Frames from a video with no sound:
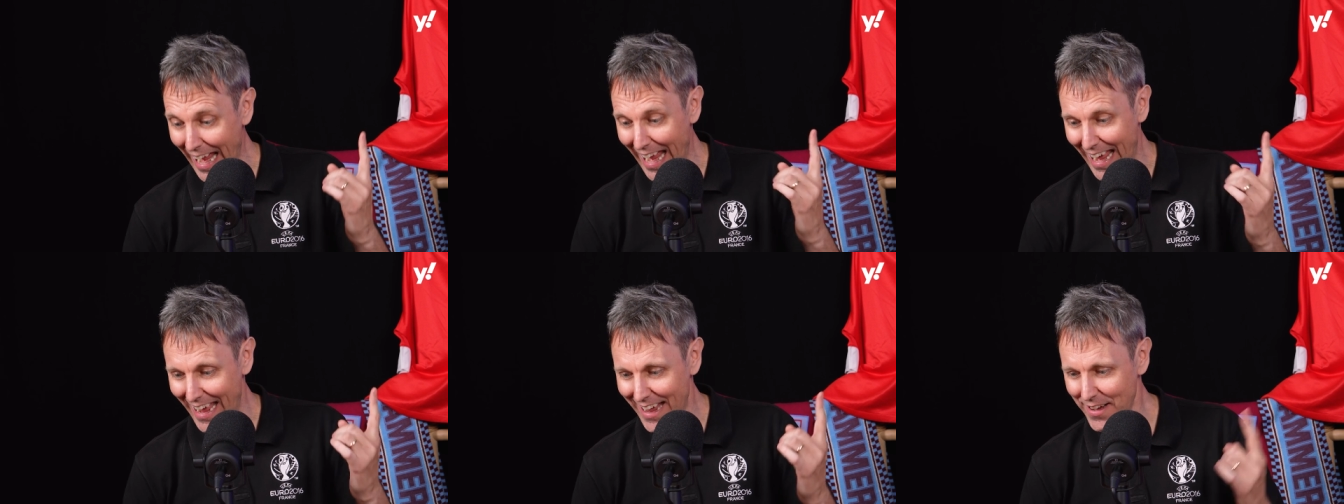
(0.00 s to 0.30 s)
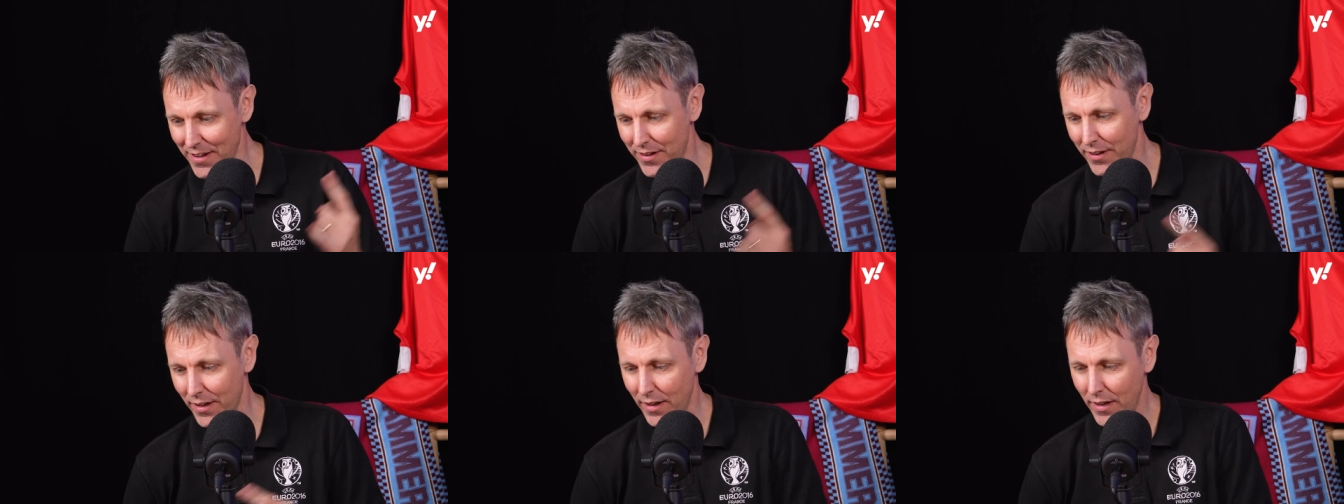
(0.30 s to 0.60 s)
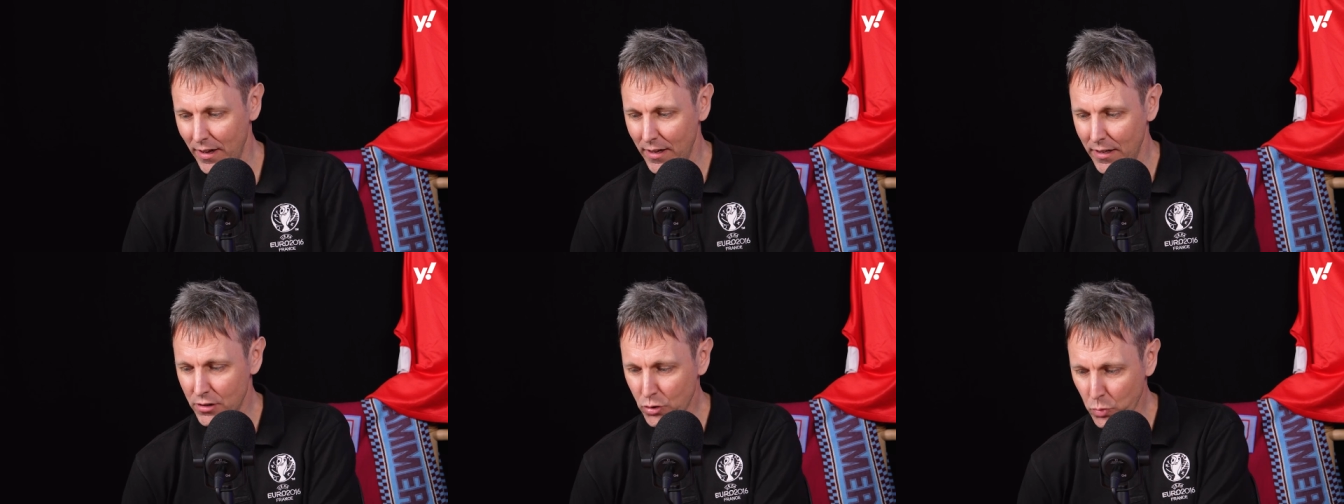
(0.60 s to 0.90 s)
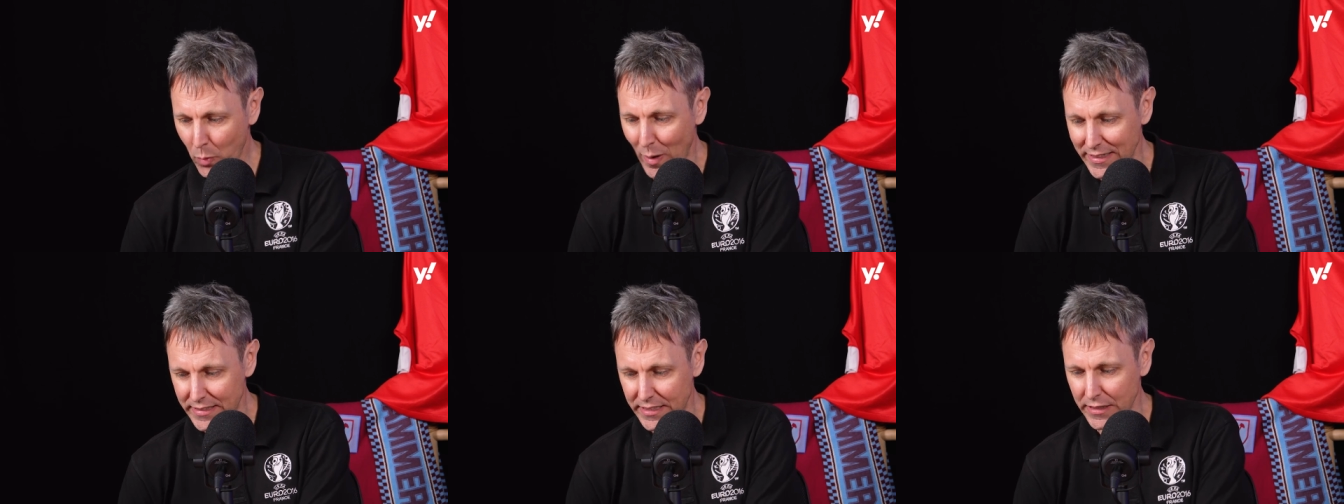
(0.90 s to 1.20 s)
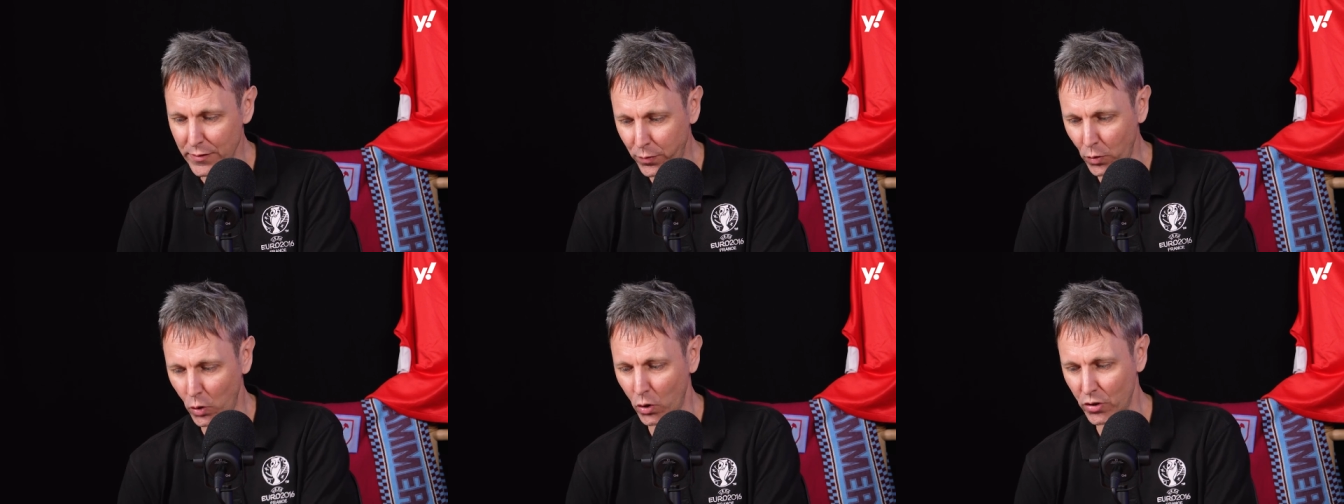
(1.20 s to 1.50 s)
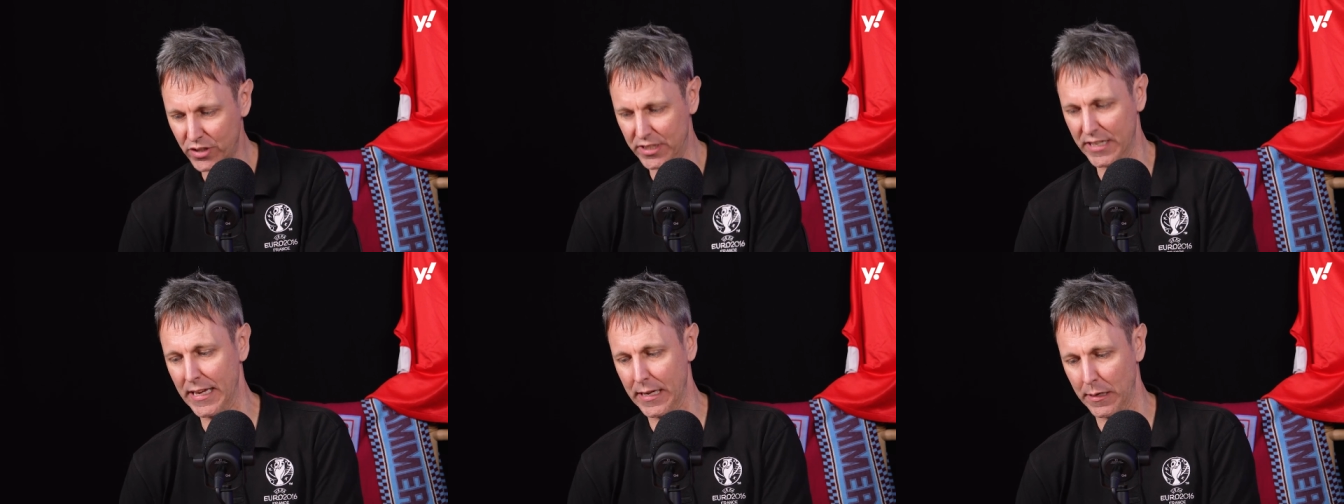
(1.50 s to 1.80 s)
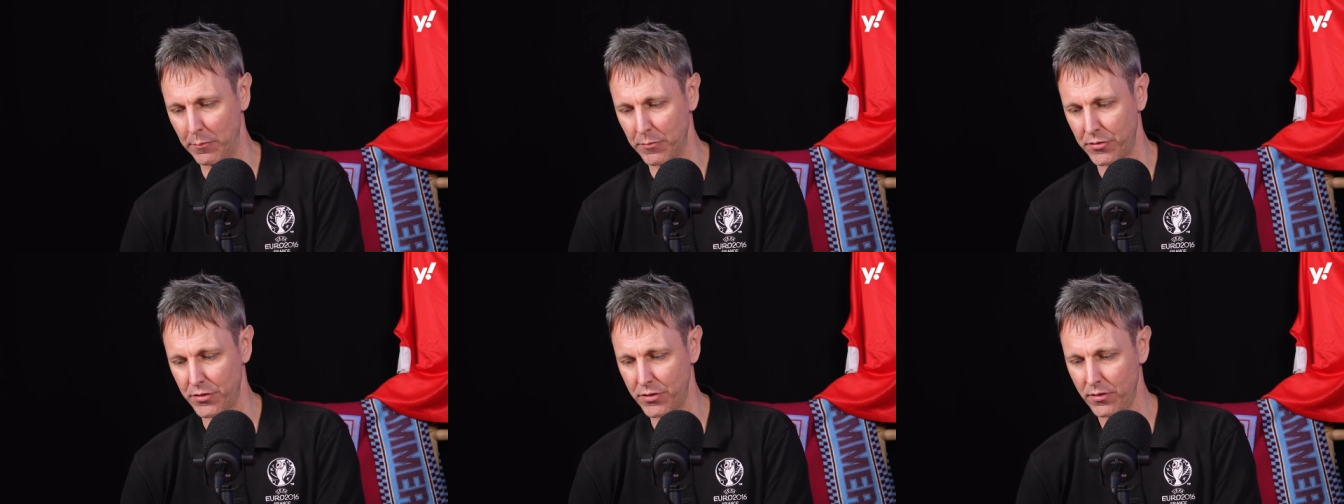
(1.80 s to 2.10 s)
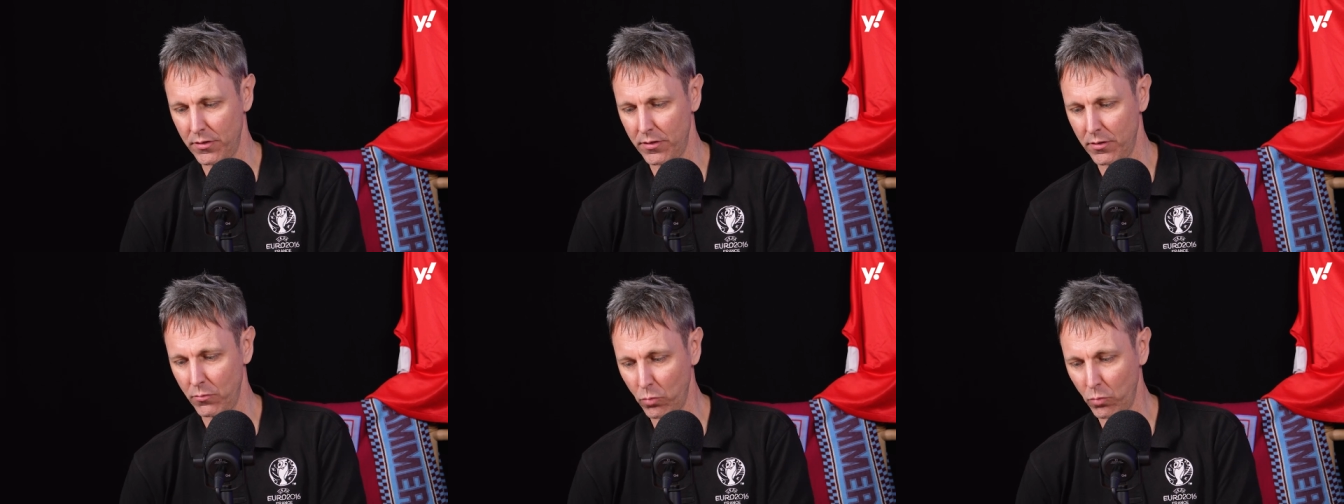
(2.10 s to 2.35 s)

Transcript: And 24 teams